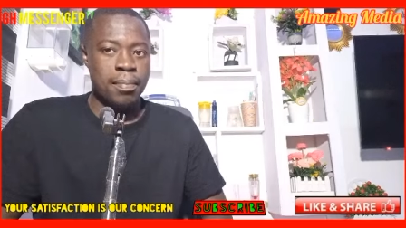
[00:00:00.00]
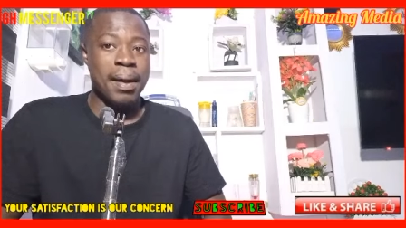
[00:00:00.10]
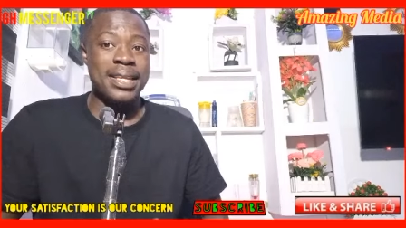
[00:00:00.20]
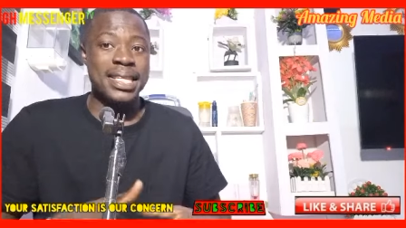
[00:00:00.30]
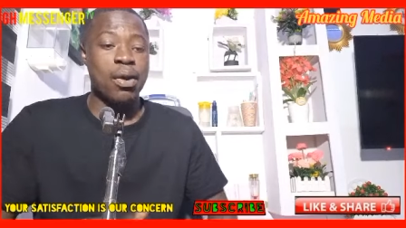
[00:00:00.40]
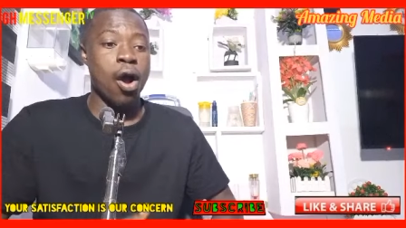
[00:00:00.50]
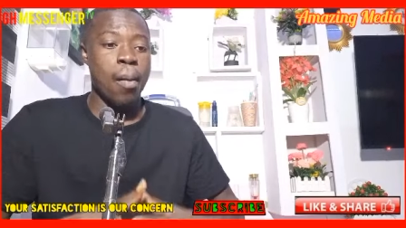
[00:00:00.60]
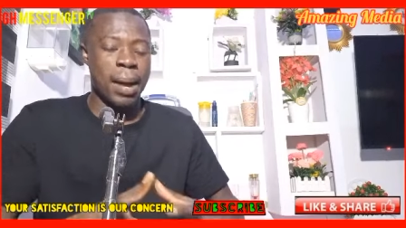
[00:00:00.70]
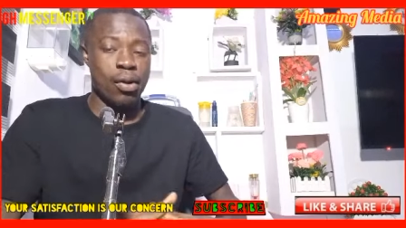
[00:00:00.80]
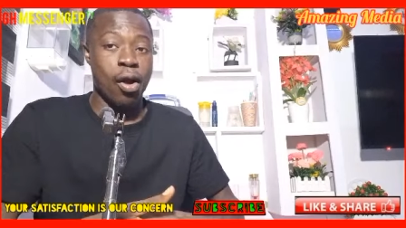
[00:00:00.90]
Ba se
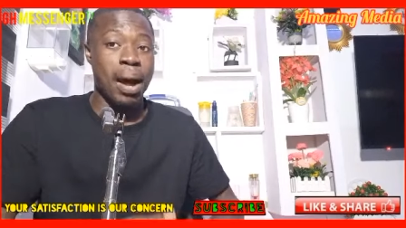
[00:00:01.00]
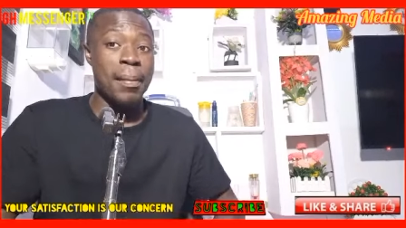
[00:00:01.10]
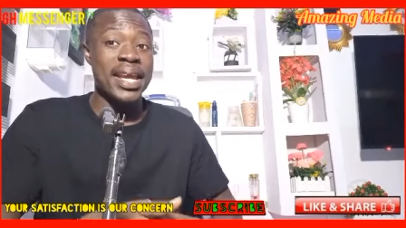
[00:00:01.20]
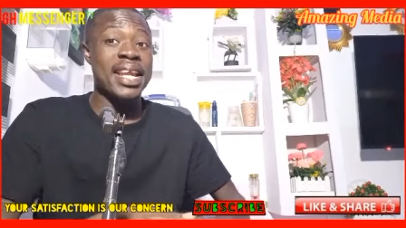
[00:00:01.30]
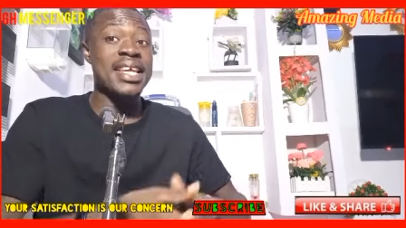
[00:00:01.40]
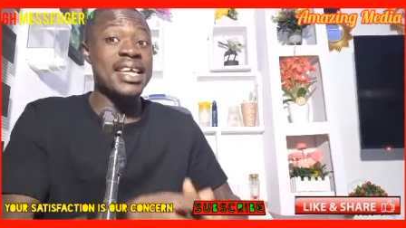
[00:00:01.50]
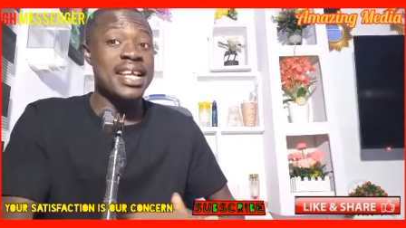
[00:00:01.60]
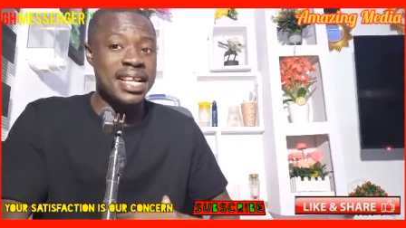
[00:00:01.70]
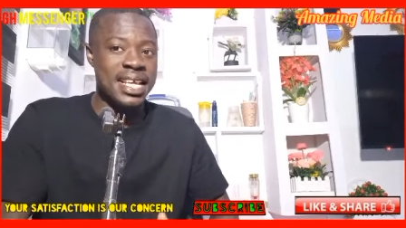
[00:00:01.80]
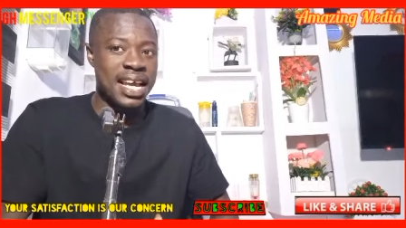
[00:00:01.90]
wo ba no ba be ye ni
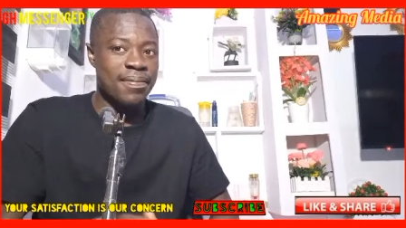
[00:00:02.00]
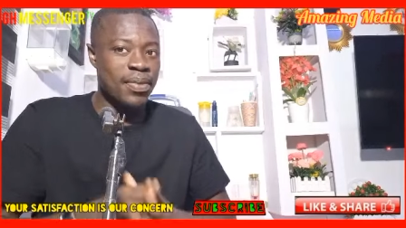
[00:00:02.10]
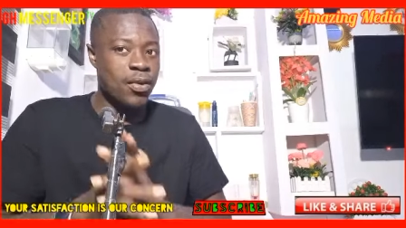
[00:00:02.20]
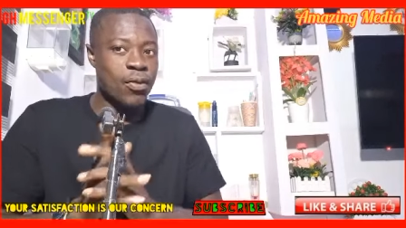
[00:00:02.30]
ye ne de.